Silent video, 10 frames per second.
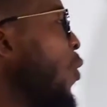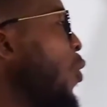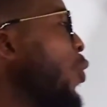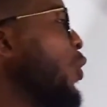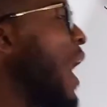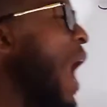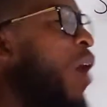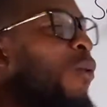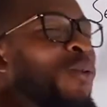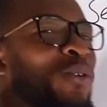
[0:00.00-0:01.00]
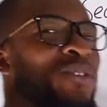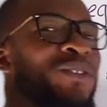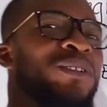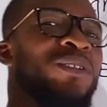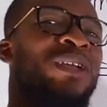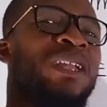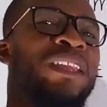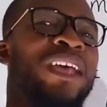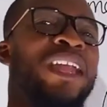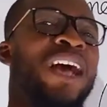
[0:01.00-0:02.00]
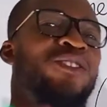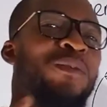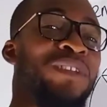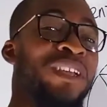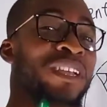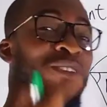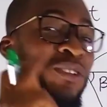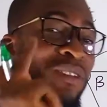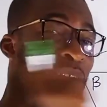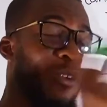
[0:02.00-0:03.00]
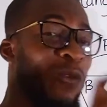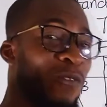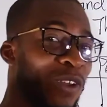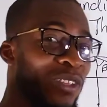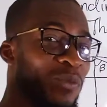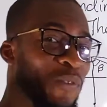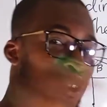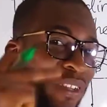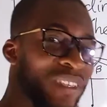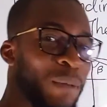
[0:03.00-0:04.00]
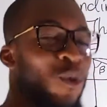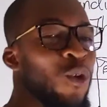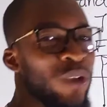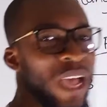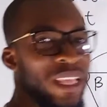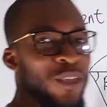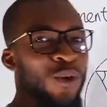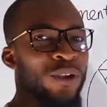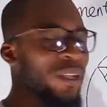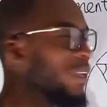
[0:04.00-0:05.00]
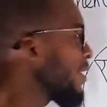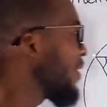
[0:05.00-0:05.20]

all angles that are subtended to the circumference from the same chord are equal.